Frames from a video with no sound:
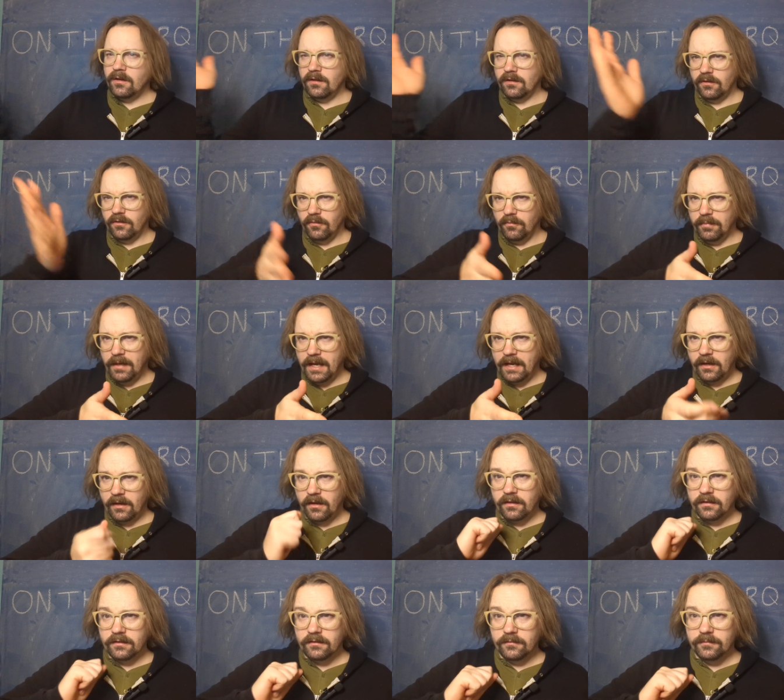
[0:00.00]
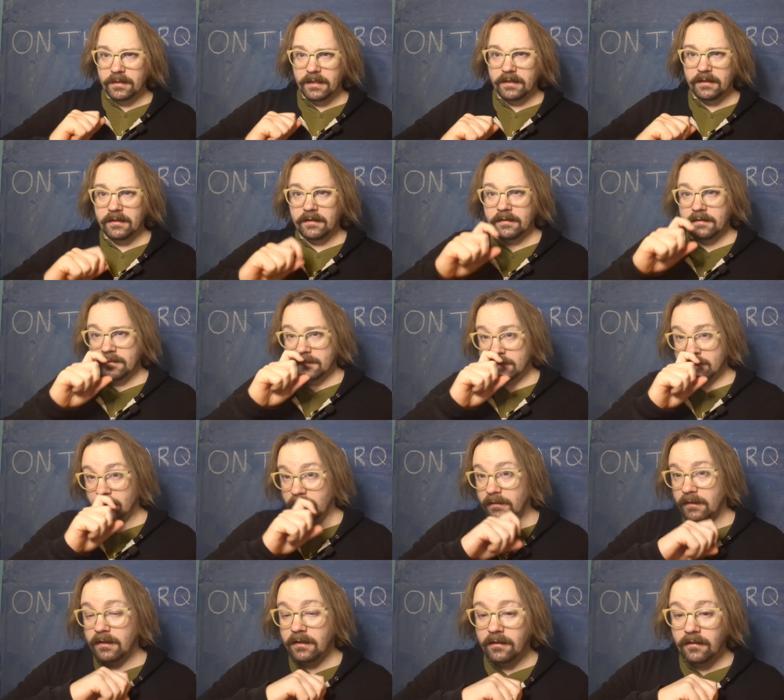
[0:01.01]
I'm going to go back a little bit,
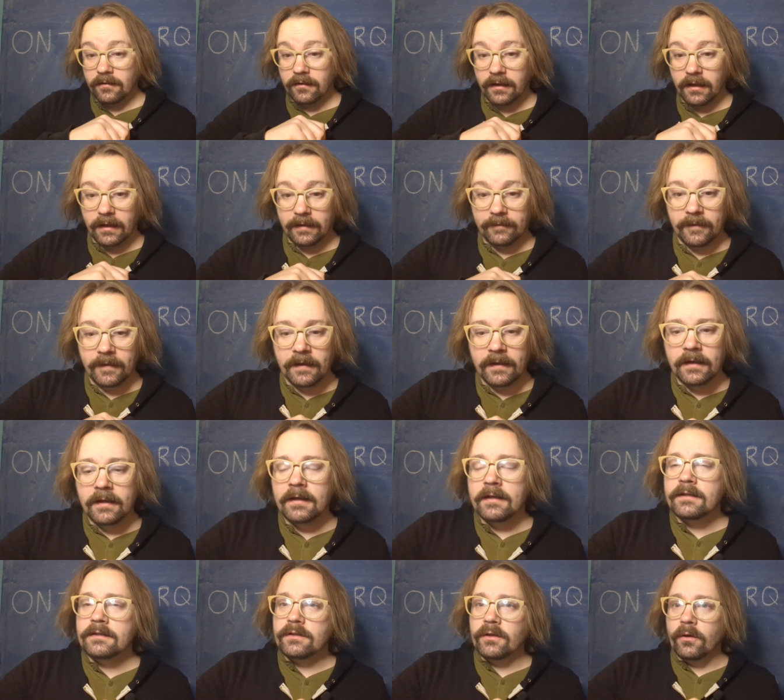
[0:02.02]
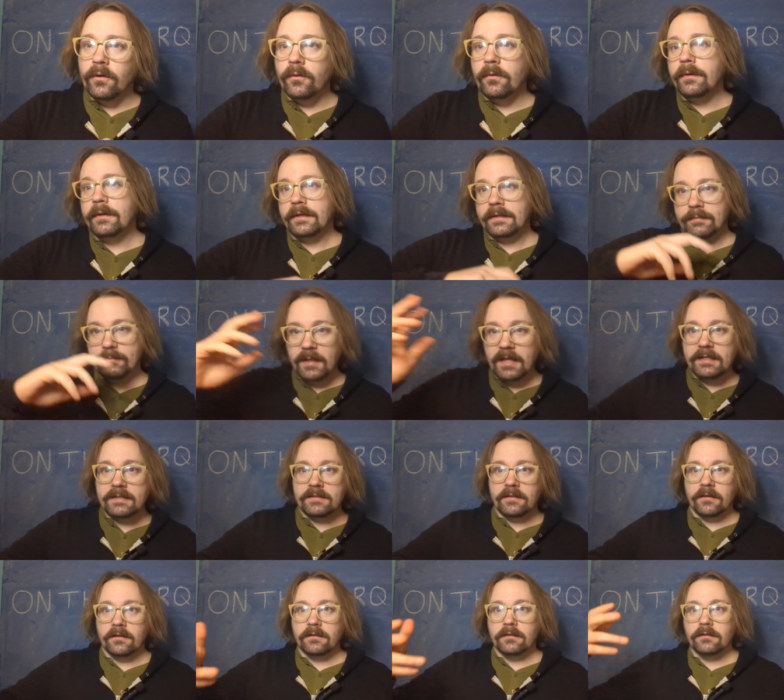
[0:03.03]
start here again. So it's
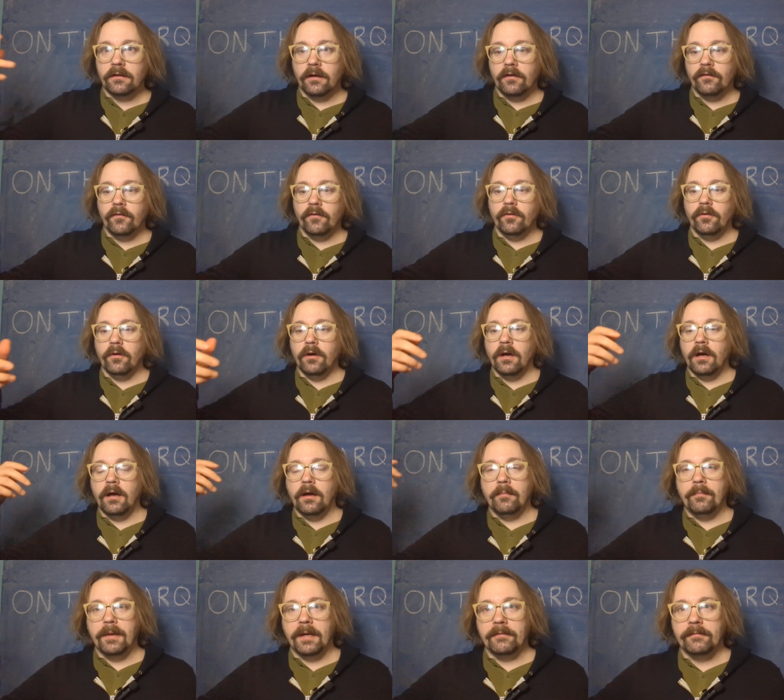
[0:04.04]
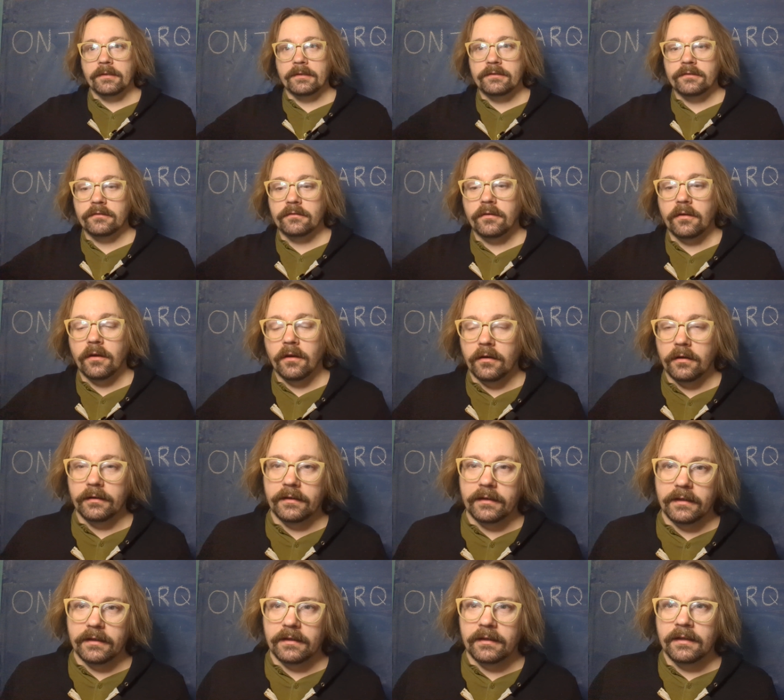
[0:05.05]
based on a novel uh, by Richard
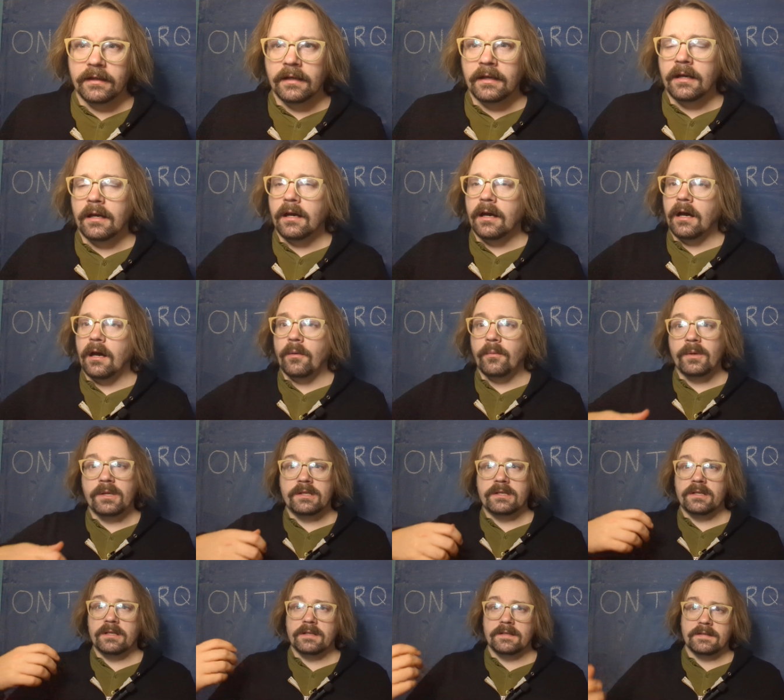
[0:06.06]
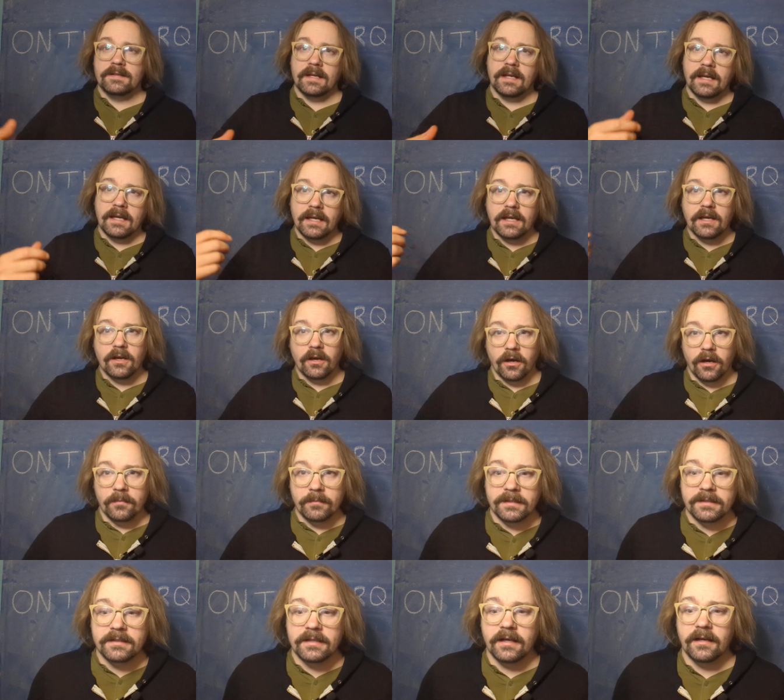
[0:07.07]
Condon, uh, which is a
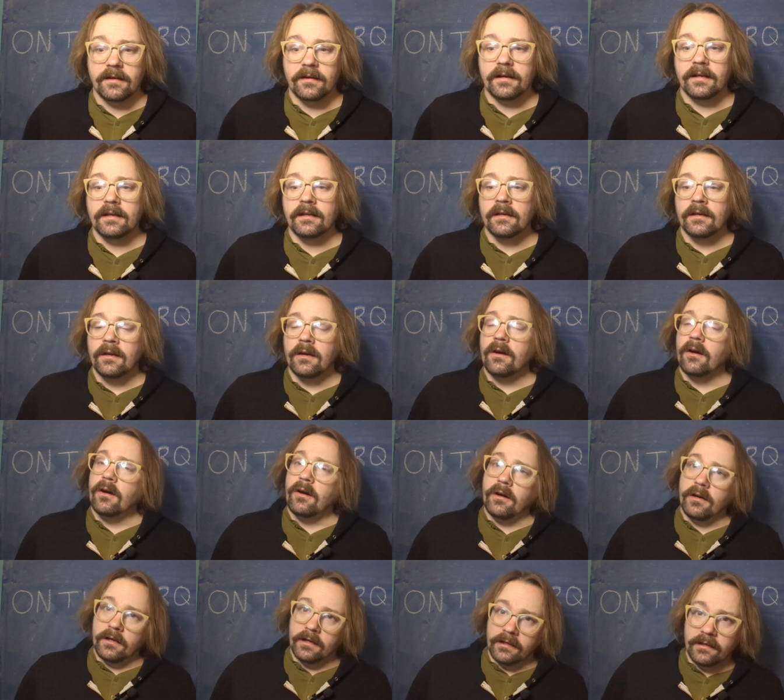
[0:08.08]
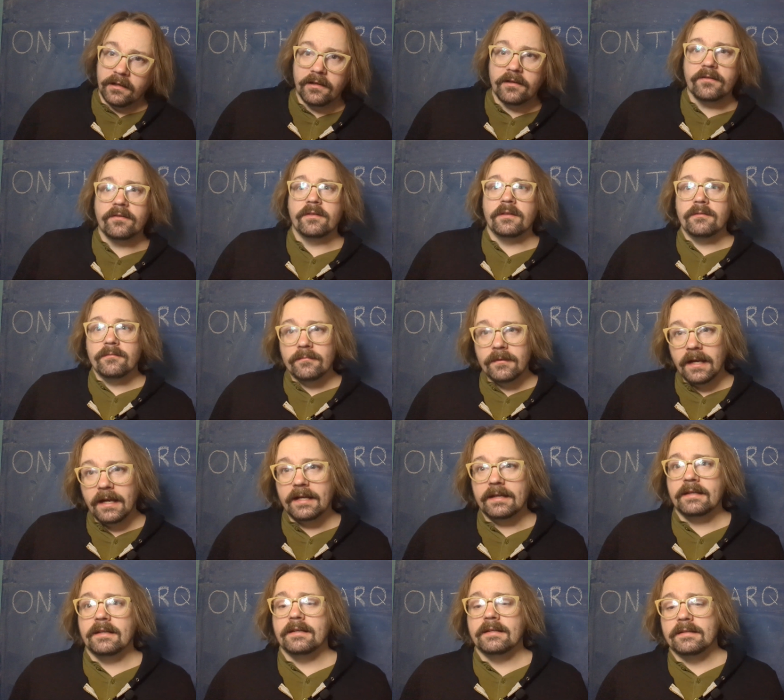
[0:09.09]
commentary on the
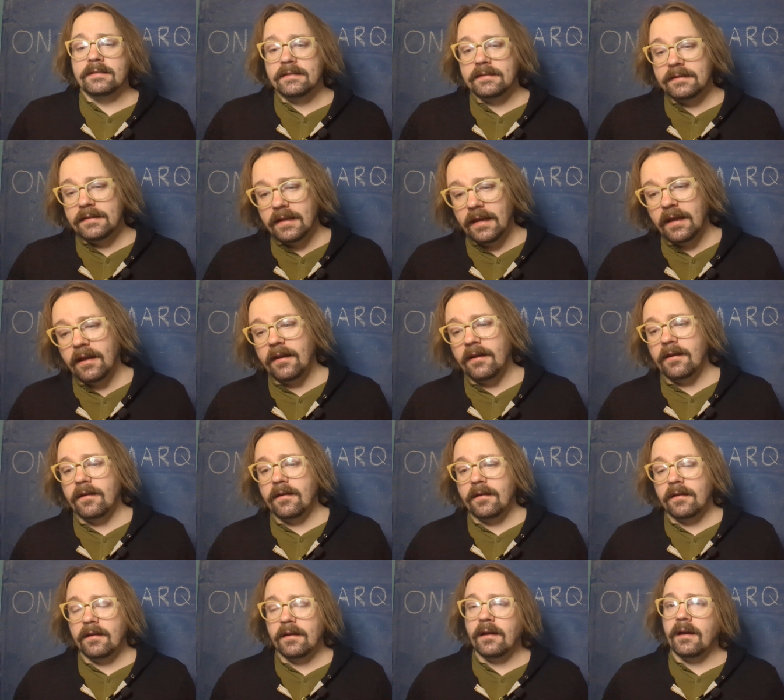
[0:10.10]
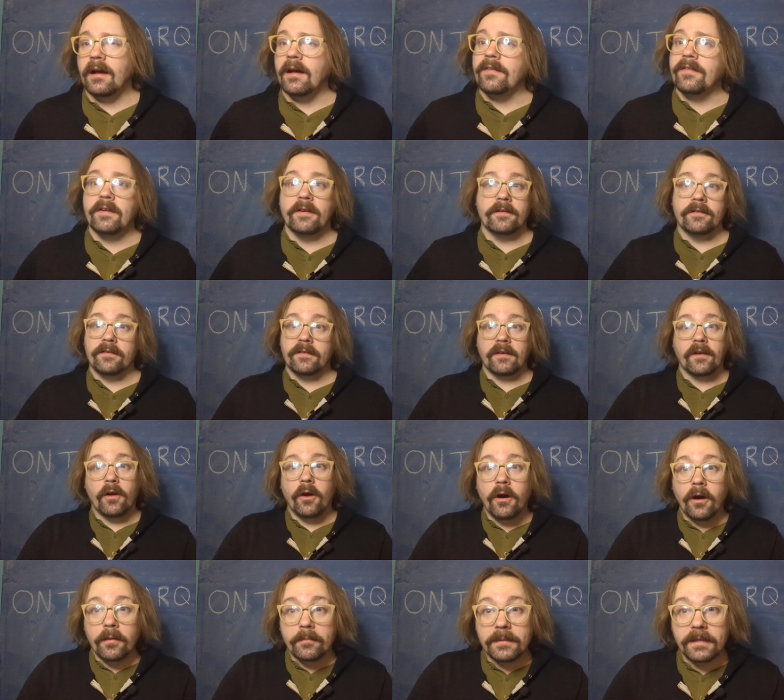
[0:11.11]
Red Scare. Uh, there's
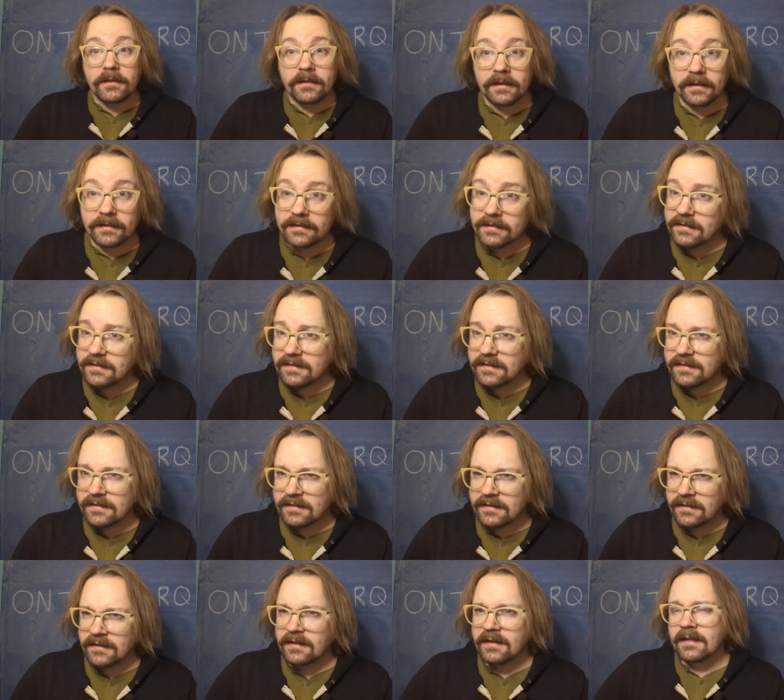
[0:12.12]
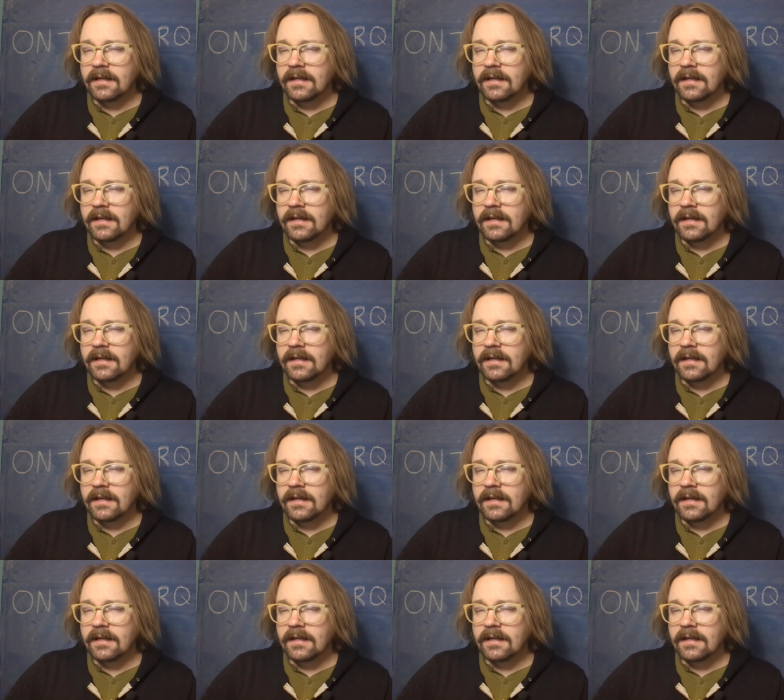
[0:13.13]
communists